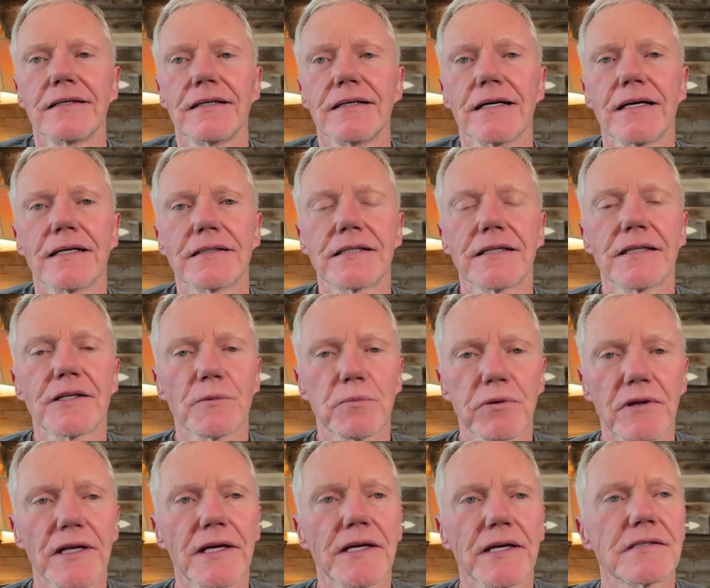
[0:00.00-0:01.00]
uh, to their
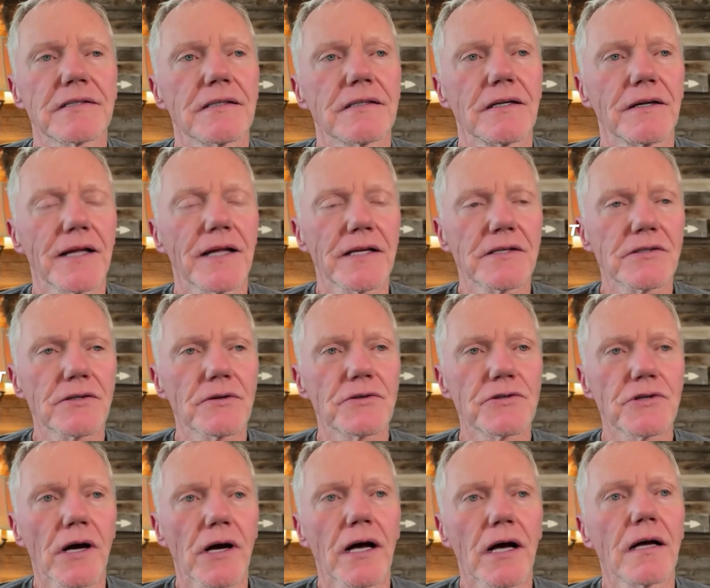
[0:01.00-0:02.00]
place. You know, that's their
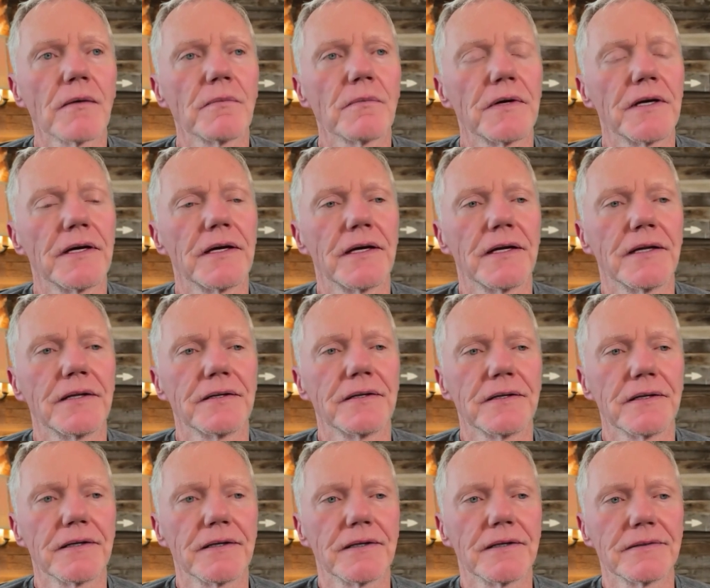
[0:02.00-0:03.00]
job. And
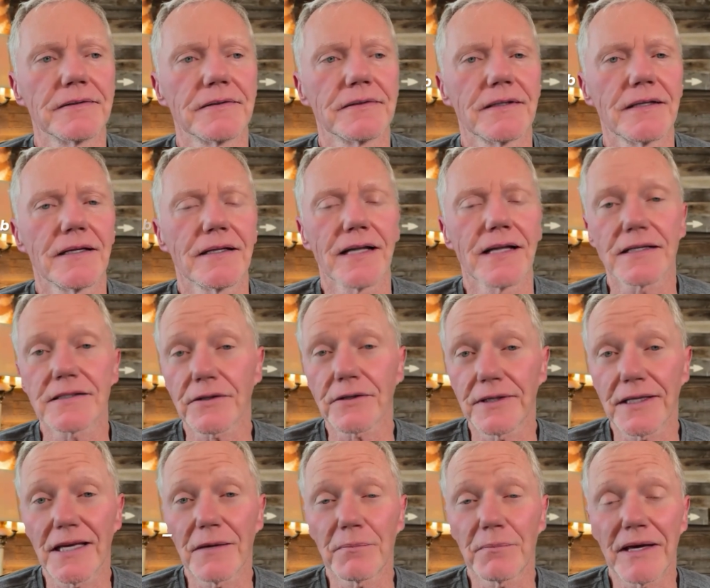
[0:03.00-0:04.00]
uh, that's how
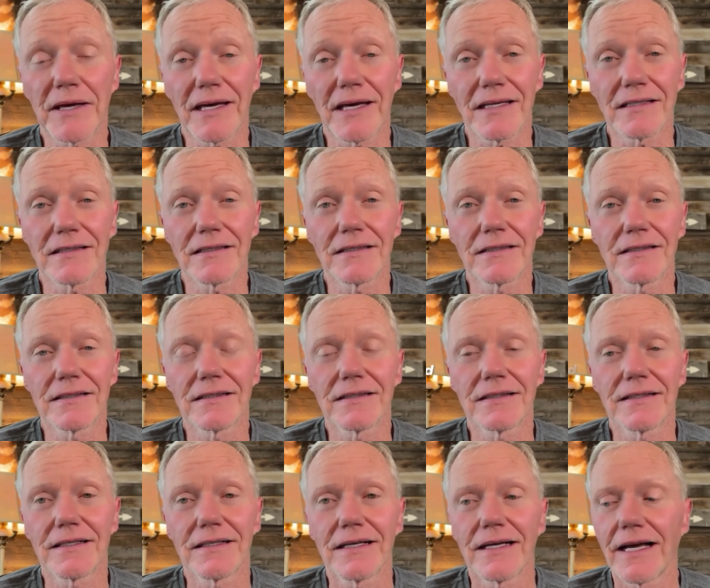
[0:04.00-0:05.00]
they get paid.
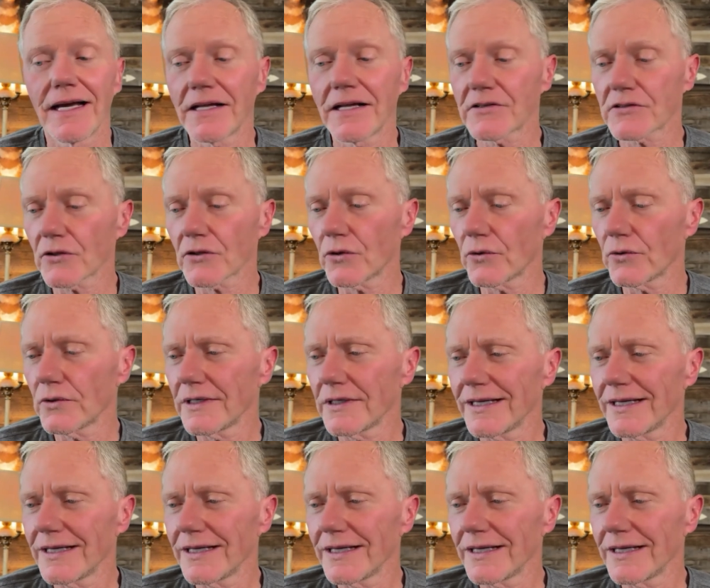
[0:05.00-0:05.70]
And so